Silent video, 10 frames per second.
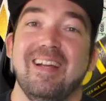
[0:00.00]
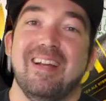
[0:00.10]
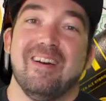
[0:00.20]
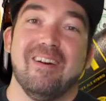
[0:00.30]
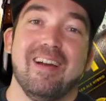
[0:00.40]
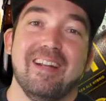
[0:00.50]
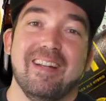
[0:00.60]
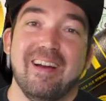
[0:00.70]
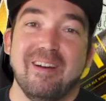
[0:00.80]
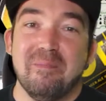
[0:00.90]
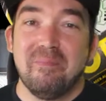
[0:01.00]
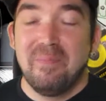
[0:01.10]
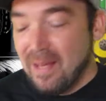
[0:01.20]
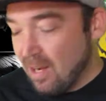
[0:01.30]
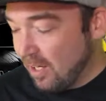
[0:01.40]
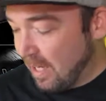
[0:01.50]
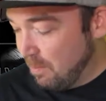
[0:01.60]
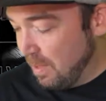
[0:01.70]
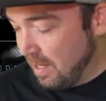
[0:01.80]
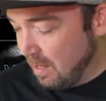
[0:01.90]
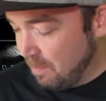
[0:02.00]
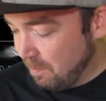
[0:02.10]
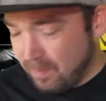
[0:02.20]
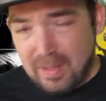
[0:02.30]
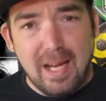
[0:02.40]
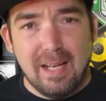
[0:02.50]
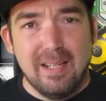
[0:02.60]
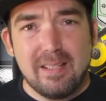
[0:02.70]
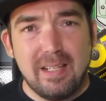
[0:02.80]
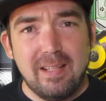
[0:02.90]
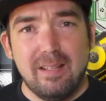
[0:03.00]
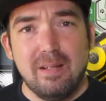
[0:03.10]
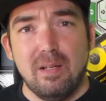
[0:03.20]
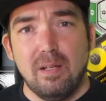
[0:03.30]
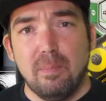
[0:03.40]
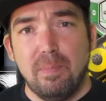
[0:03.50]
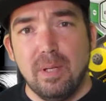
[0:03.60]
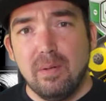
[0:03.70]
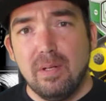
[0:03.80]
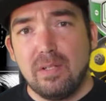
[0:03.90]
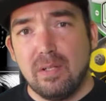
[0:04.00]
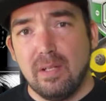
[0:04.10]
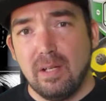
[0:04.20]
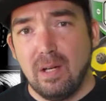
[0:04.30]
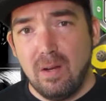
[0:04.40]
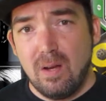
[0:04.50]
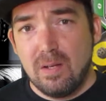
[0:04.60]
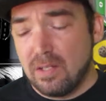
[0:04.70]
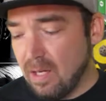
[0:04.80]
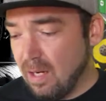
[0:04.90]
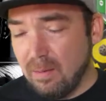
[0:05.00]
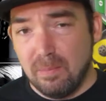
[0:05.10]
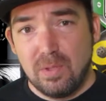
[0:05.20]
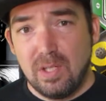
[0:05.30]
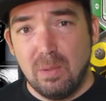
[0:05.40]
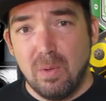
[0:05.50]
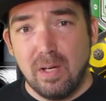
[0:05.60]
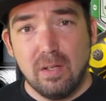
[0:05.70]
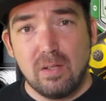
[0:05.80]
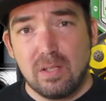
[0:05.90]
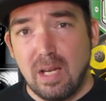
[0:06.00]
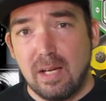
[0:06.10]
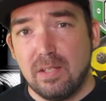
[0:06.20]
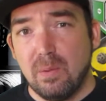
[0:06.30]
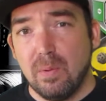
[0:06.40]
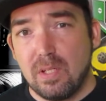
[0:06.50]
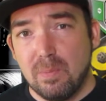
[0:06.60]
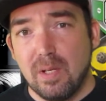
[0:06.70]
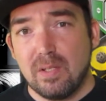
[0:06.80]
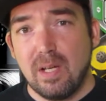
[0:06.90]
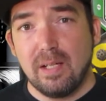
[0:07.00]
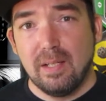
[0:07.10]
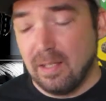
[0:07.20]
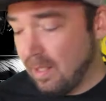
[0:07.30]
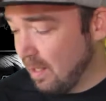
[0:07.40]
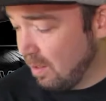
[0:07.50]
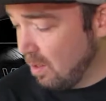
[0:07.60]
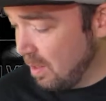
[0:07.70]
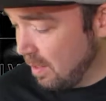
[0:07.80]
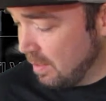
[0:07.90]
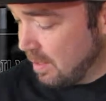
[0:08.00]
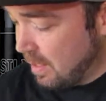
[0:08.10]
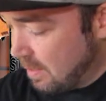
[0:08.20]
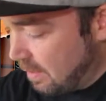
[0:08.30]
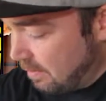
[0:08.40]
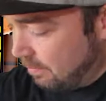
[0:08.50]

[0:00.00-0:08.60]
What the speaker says: Alright, okay, but yeah, let's get the beer into the glass, see what it looks like, see what it smells like, and then go ahead and taste it.